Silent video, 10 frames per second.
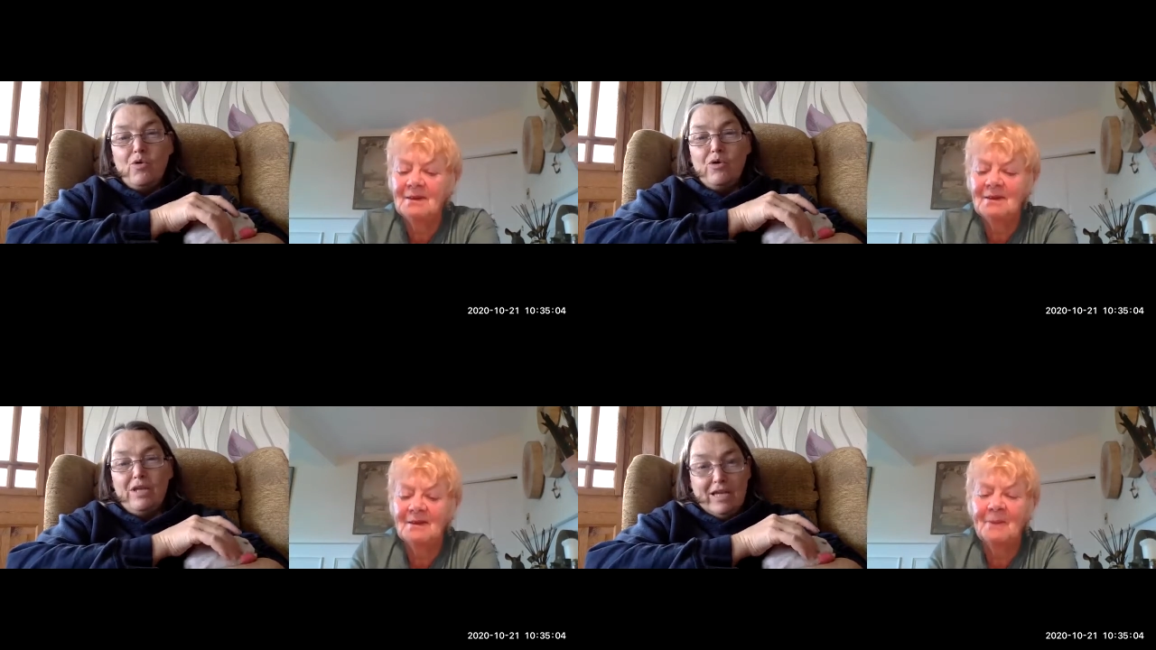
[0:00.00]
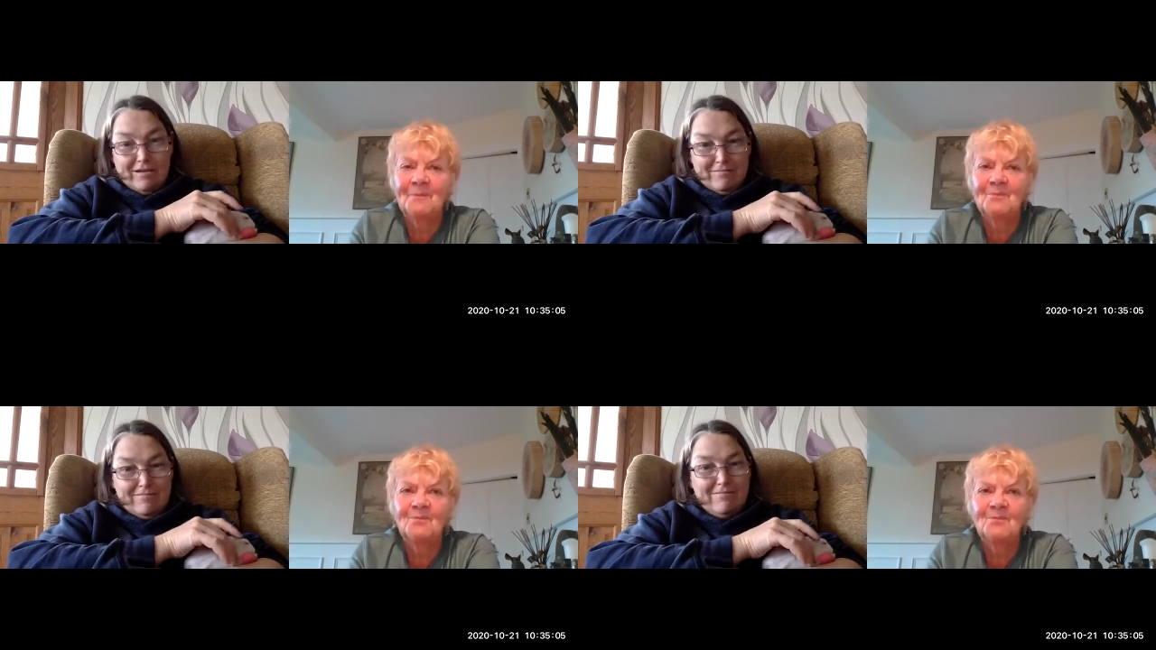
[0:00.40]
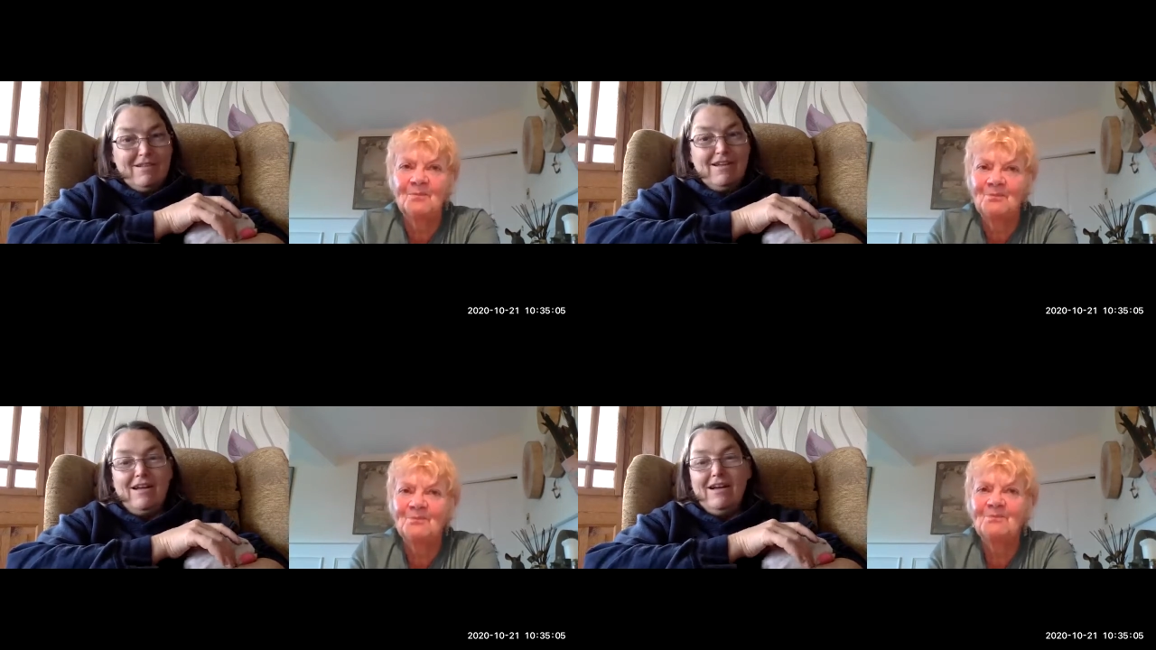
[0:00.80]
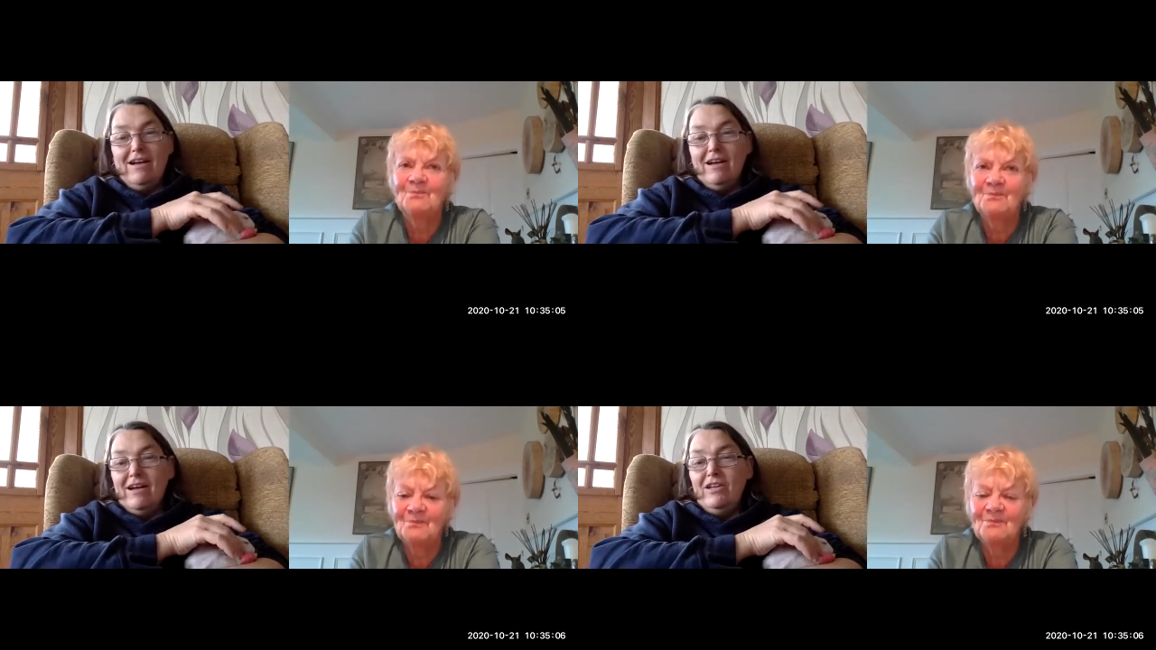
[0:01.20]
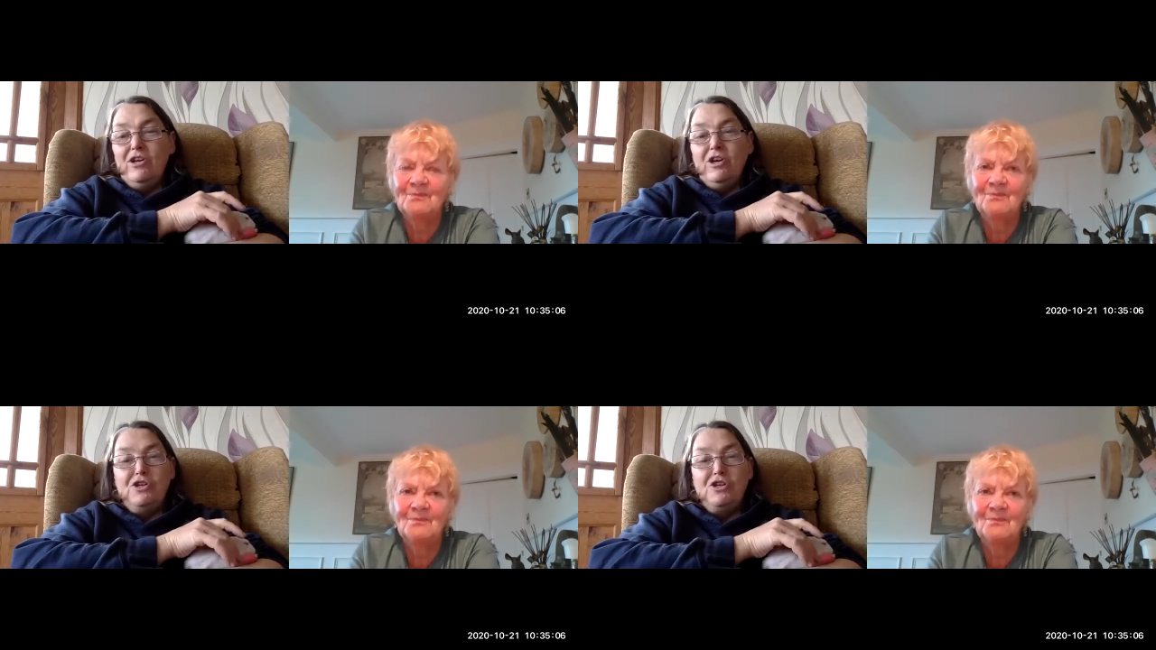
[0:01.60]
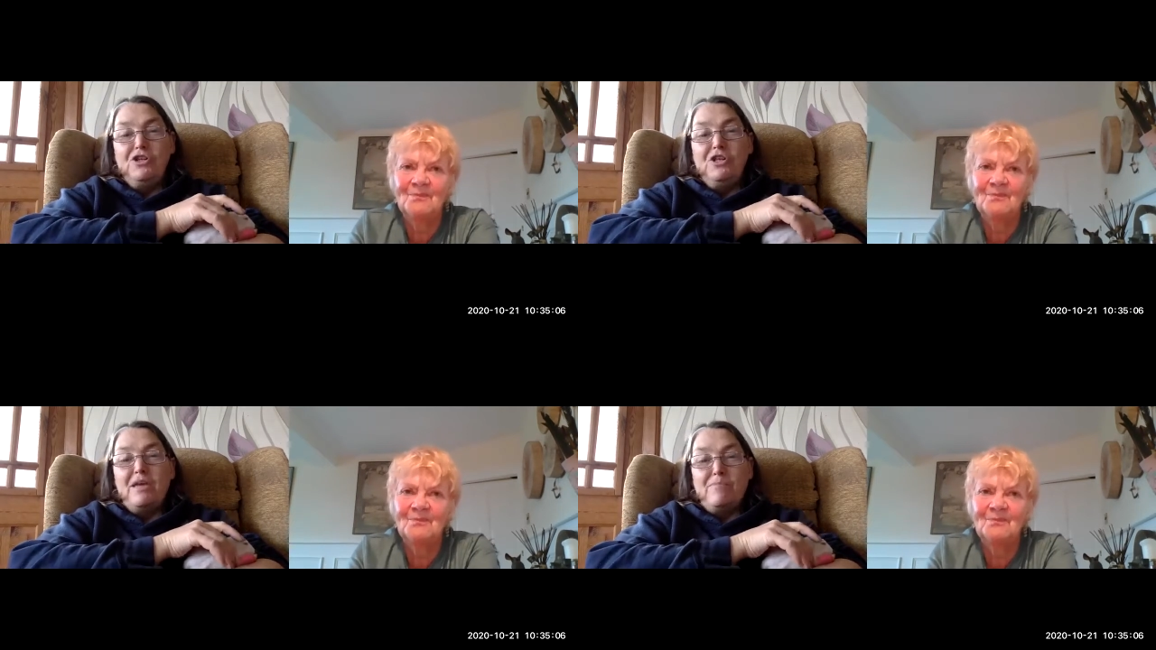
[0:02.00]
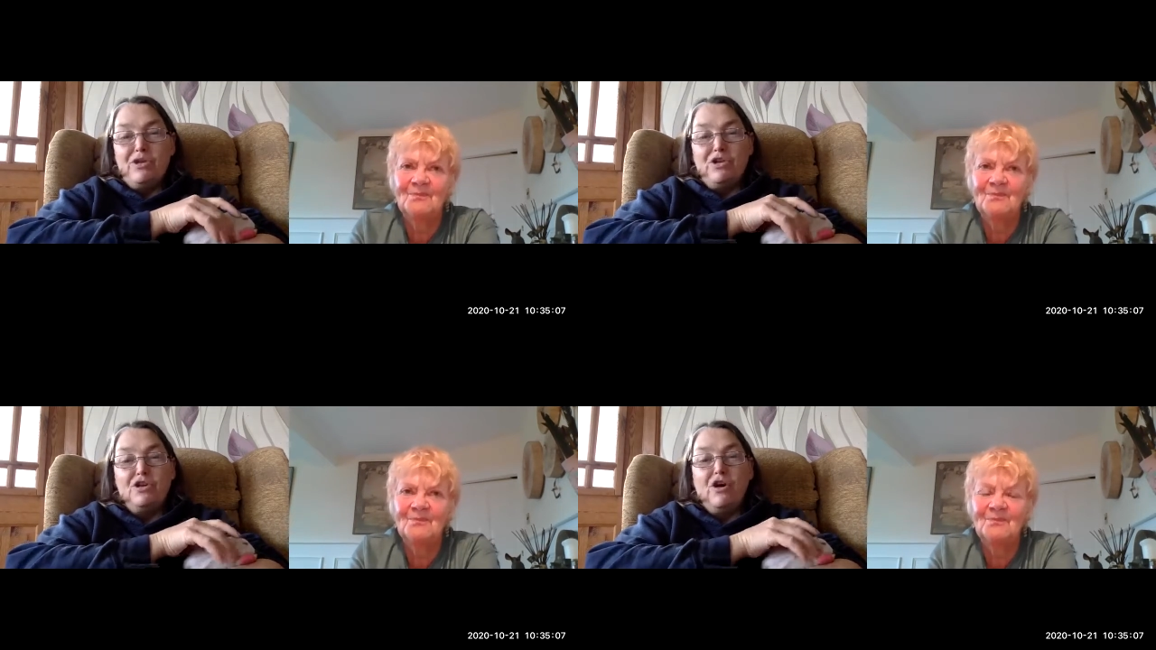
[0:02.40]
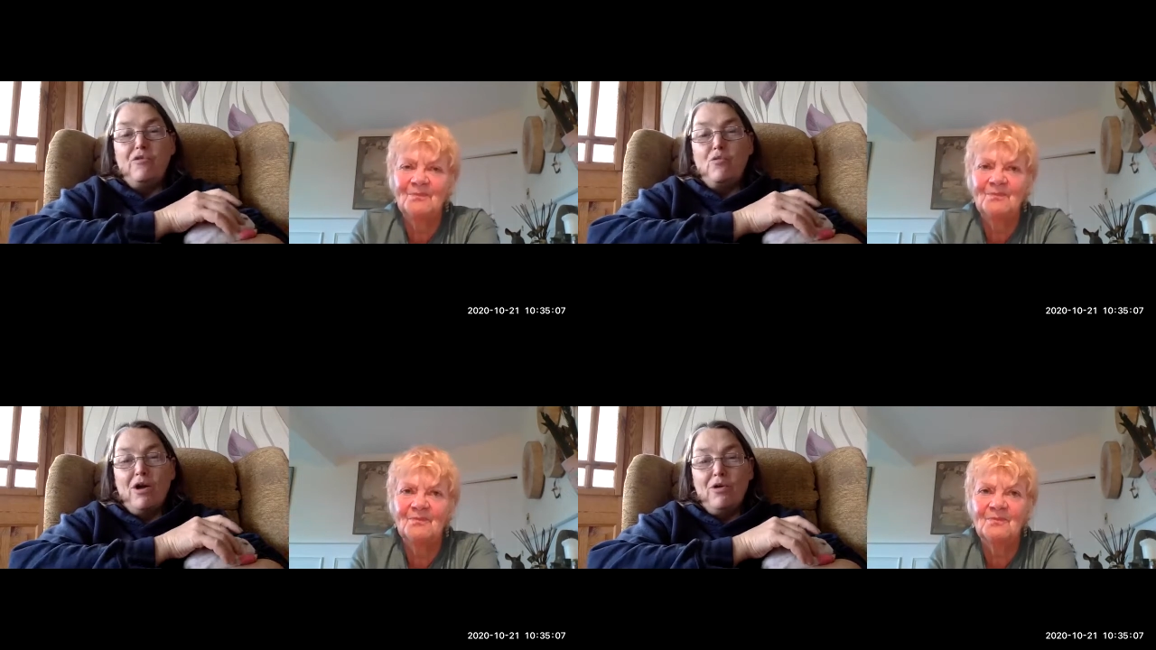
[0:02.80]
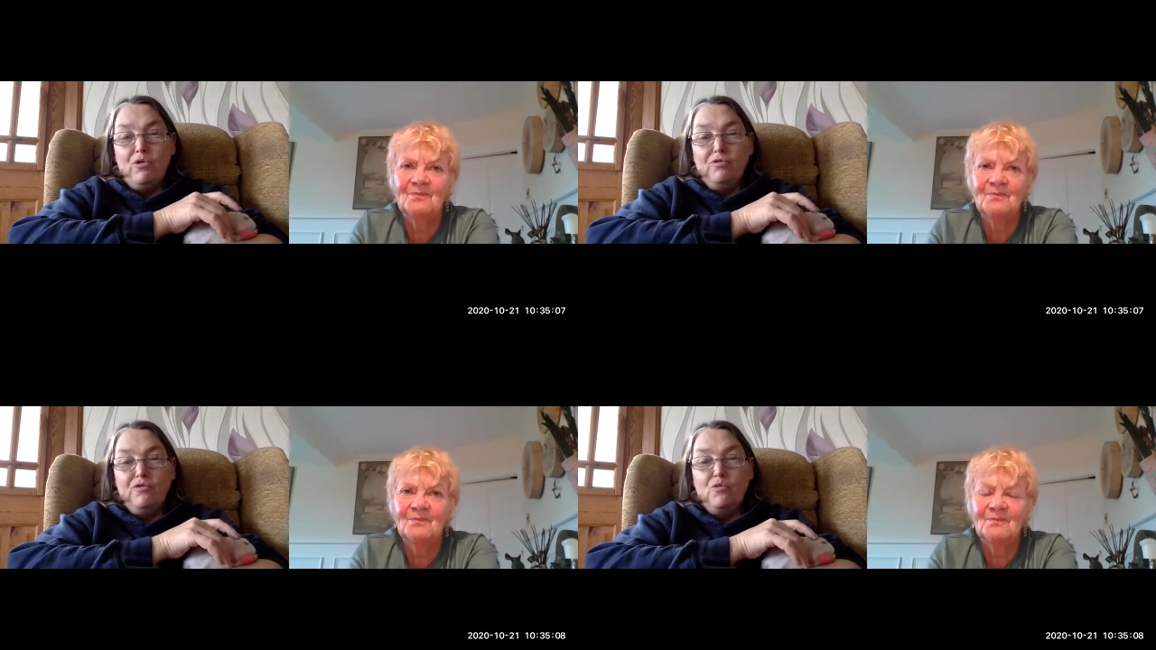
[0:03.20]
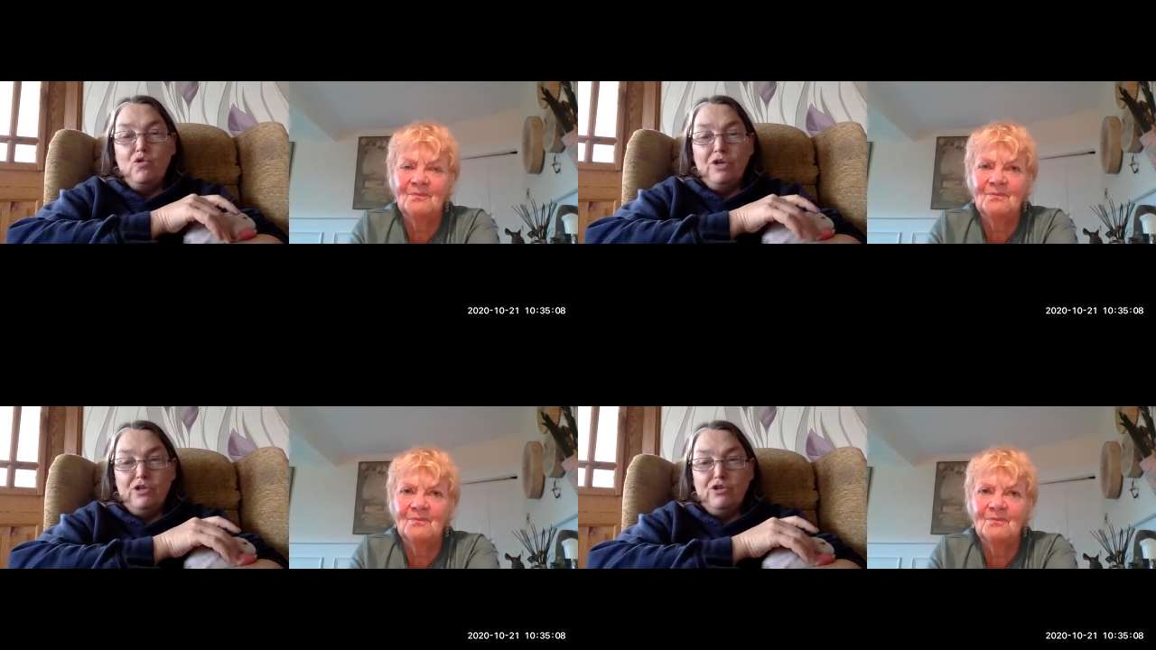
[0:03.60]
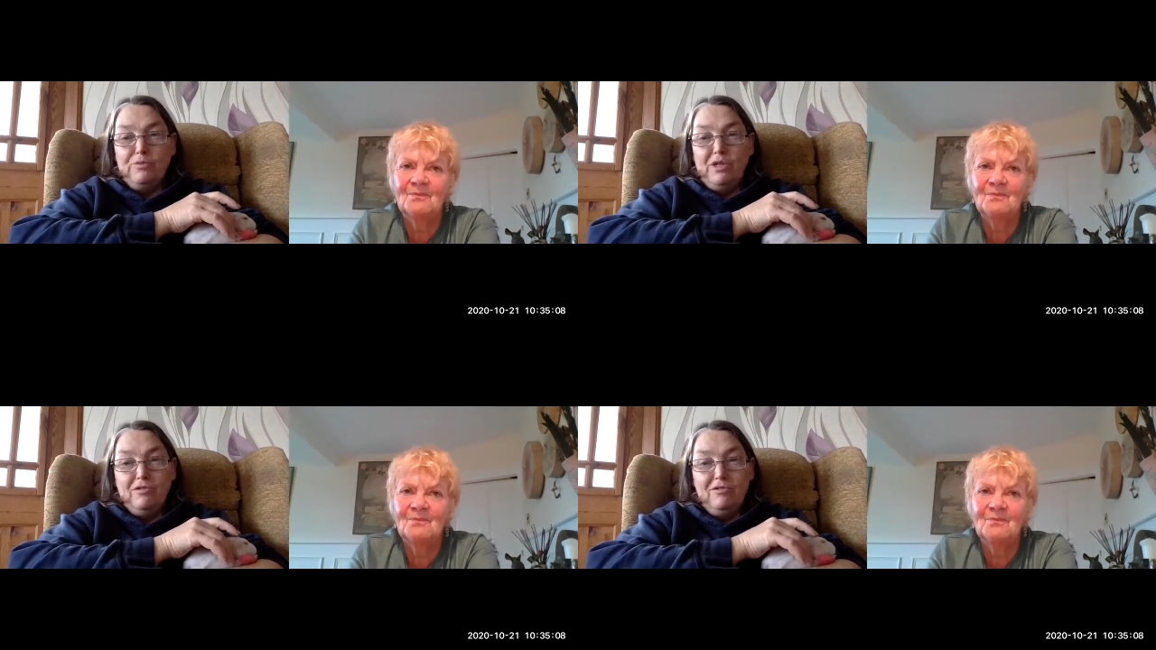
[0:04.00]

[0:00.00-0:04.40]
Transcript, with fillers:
Speaker 1: Yeah. I conjured the image of a white wolf to walk next to me